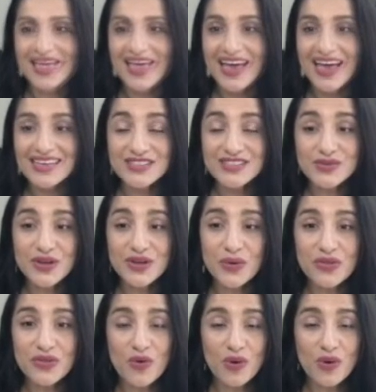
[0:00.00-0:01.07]
As you know,
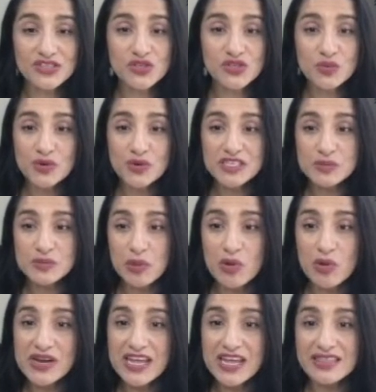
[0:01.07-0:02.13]
the question we're
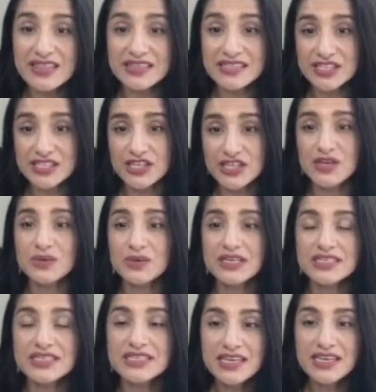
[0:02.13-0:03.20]
exploring in this
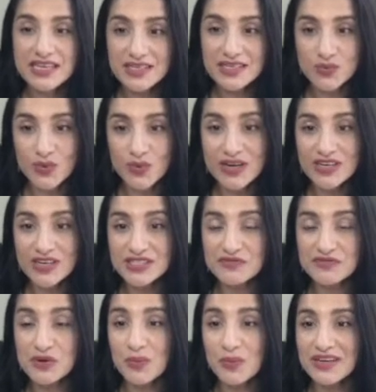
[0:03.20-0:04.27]
unit is what are
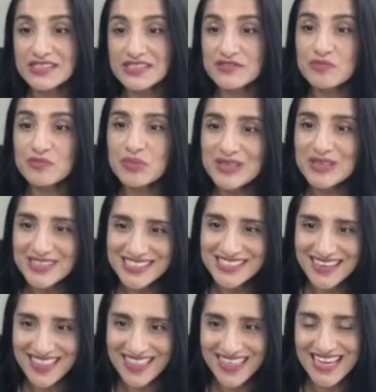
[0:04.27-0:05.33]
different ways of
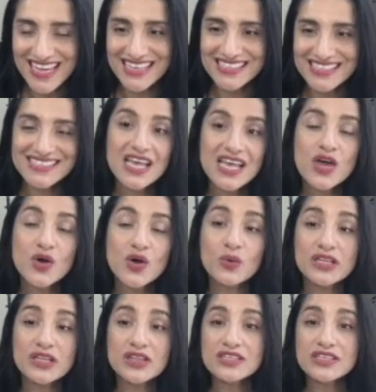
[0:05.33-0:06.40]
building things.
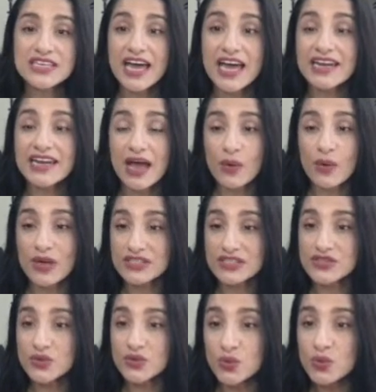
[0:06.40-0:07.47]
We looked at how a
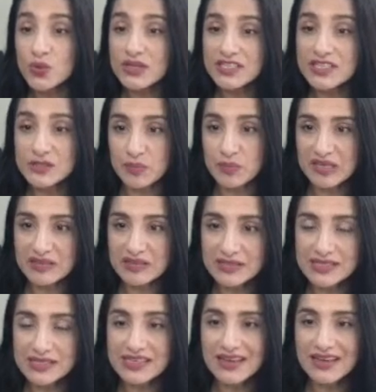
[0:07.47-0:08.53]
school is
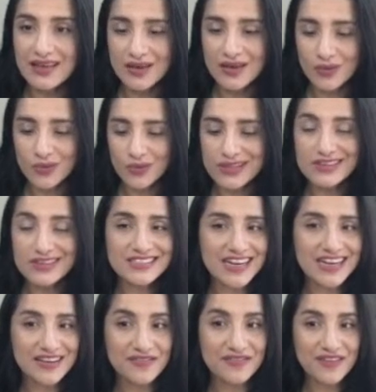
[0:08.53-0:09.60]
built. We looked at
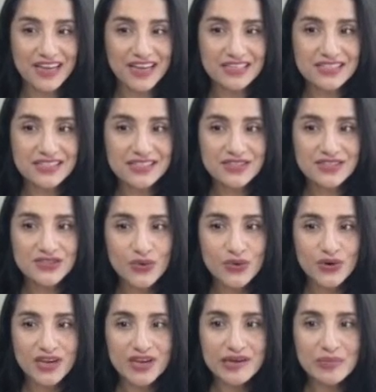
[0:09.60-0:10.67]
a fantasy
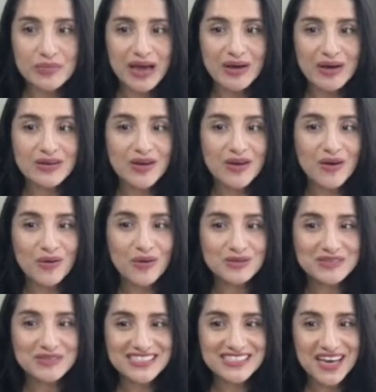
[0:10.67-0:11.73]
story about Old
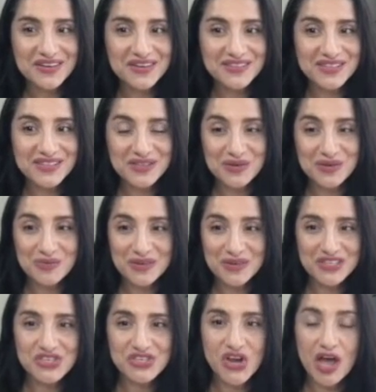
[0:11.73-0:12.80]
MacDonald and her
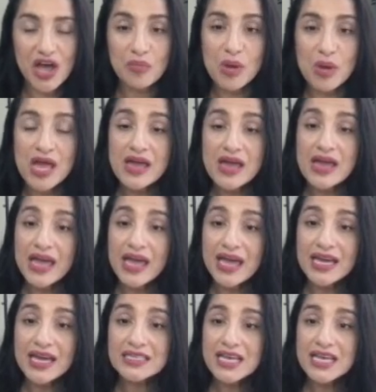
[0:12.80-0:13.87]
wood shop.
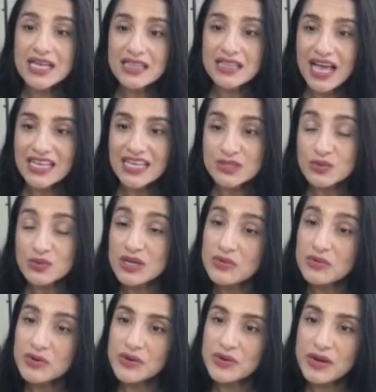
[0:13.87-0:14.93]
And last week
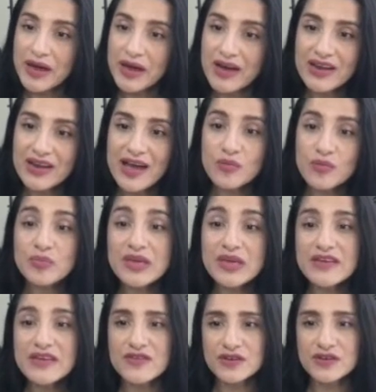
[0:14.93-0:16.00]
we read about how
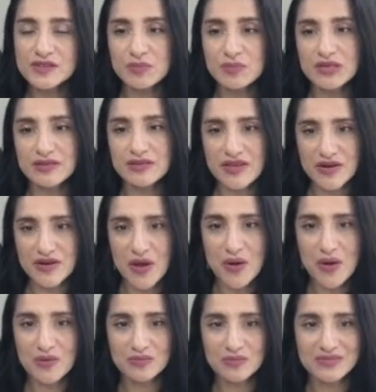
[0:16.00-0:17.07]
beavers build their
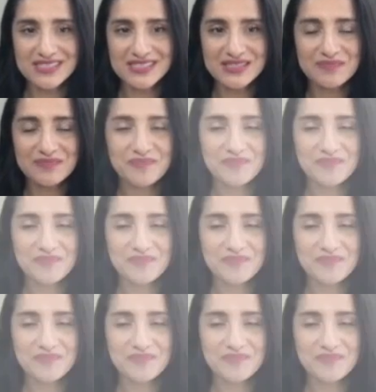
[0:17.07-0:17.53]
homes.